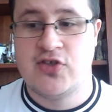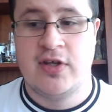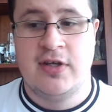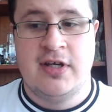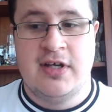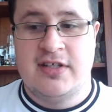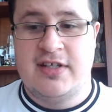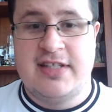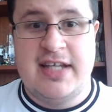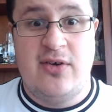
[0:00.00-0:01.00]

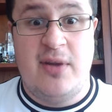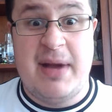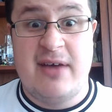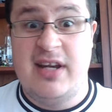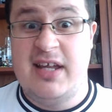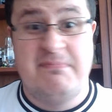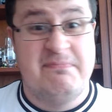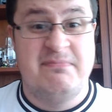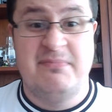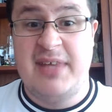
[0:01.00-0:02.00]
objections to the deal,
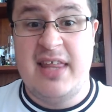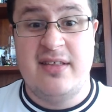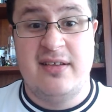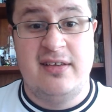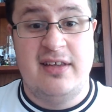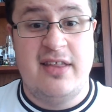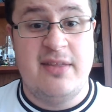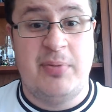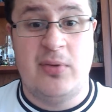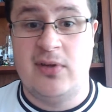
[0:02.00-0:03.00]
apparently
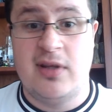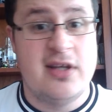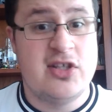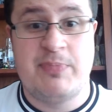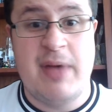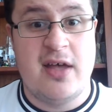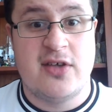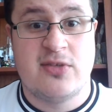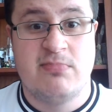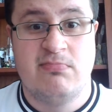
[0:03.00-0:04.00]

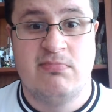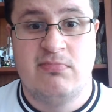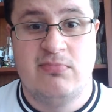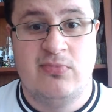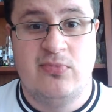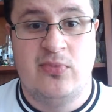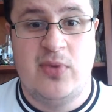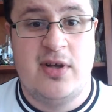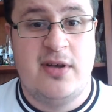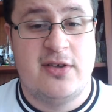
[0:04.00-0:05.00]
Liverpool and Spurs
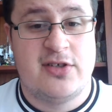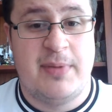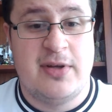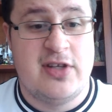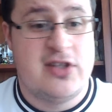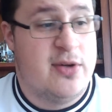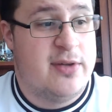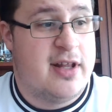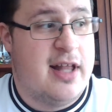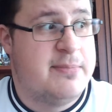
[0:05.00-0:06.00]
were
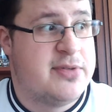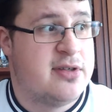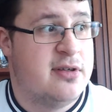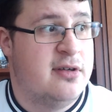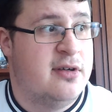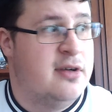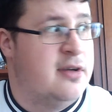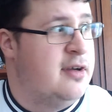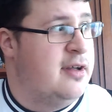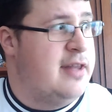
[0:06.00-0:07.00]
supposedly two of the
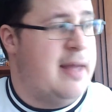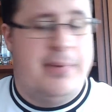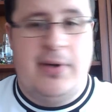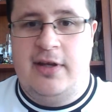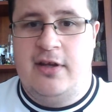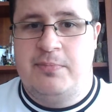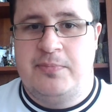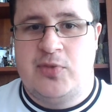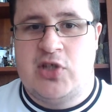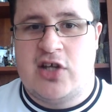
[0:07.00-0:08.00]
clubs
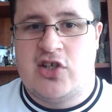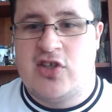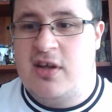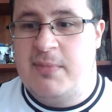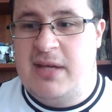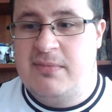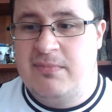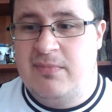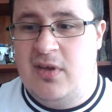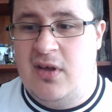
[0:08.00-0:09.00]
that put in
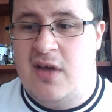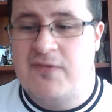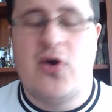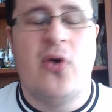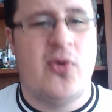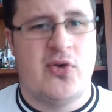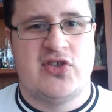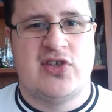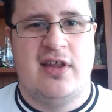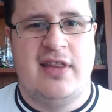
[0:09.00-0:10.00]
objections. And I mean,
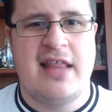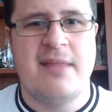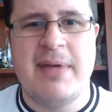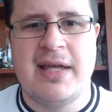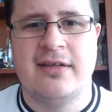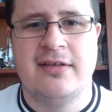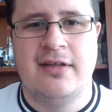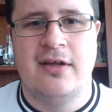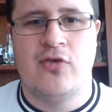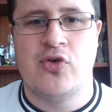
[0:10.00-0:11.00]
of course,
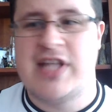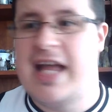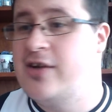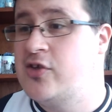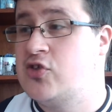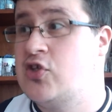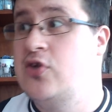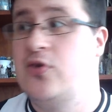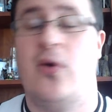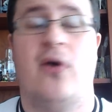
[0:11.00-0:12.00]
they're the big... Of
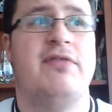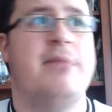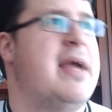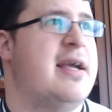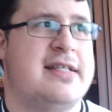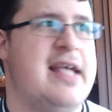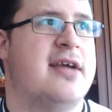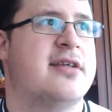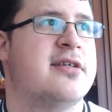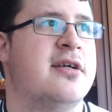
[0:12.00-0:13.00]
course, they are two
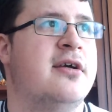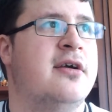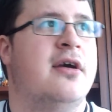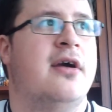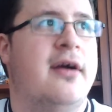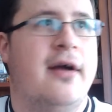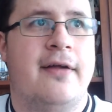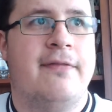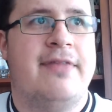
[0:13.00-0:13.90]
of the big six.